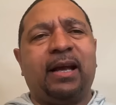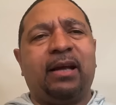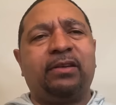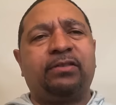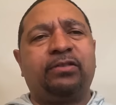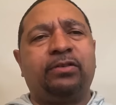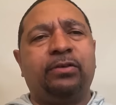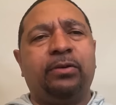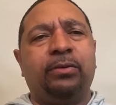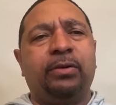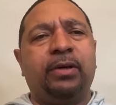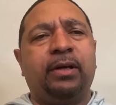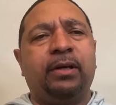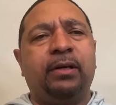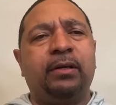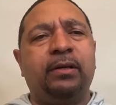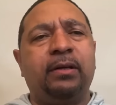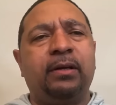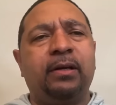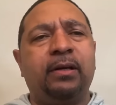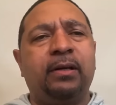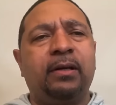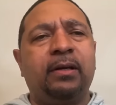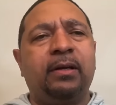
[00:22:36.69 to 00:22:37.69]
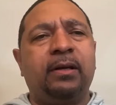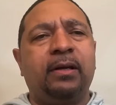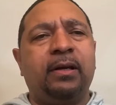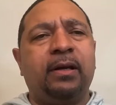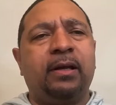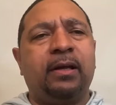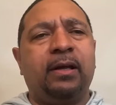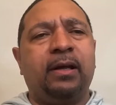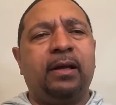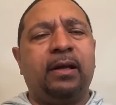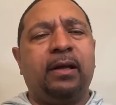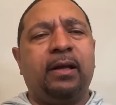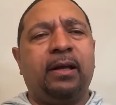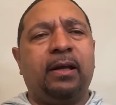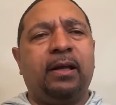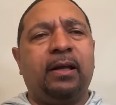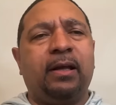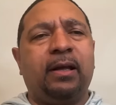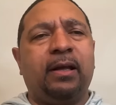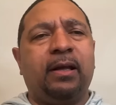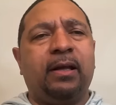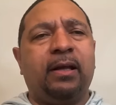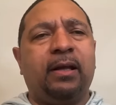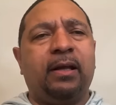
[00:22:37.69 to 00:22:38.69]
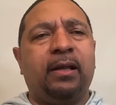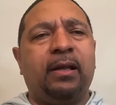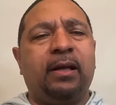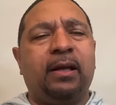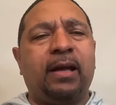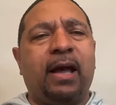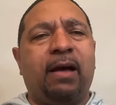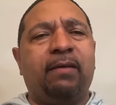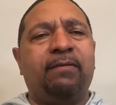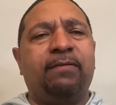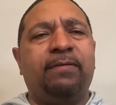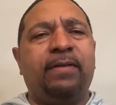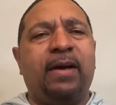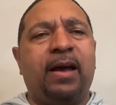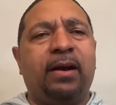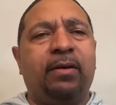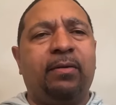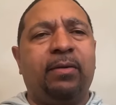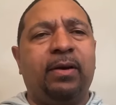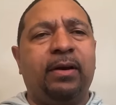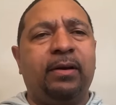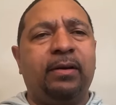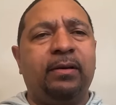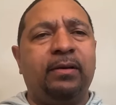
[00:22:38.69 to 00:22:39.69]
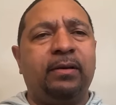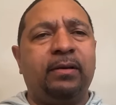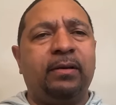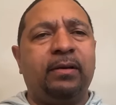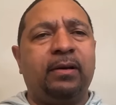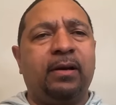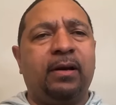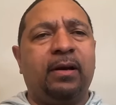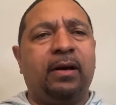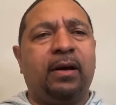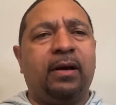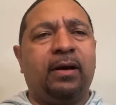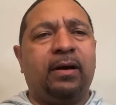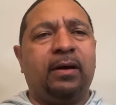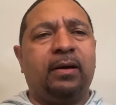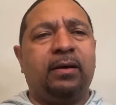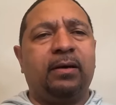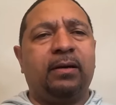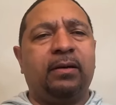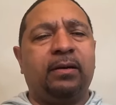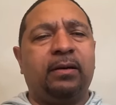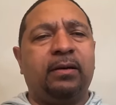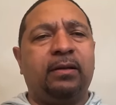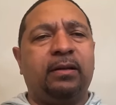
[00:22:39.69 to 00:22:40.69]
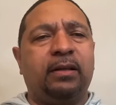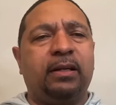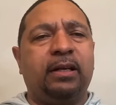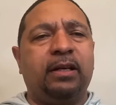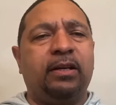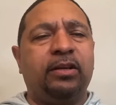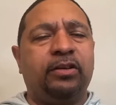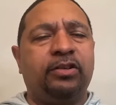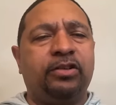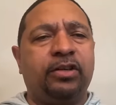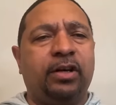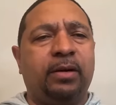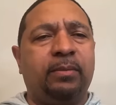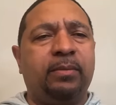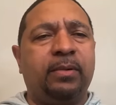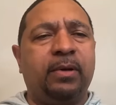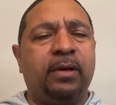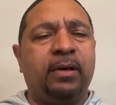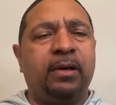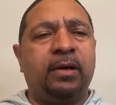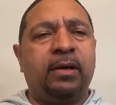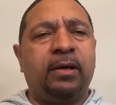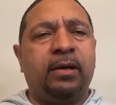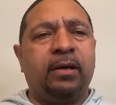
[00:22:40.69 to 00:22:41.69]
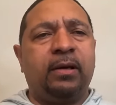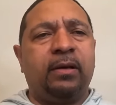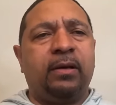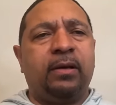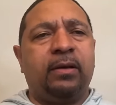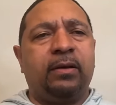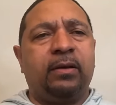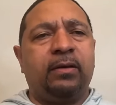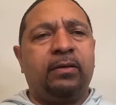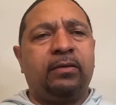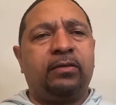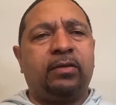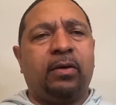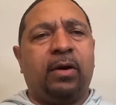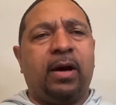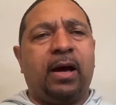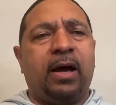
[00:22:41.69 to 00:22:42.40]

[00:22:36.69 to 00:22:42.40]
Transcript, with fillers: got shooting, they, they, they got veteran uh, leadership. So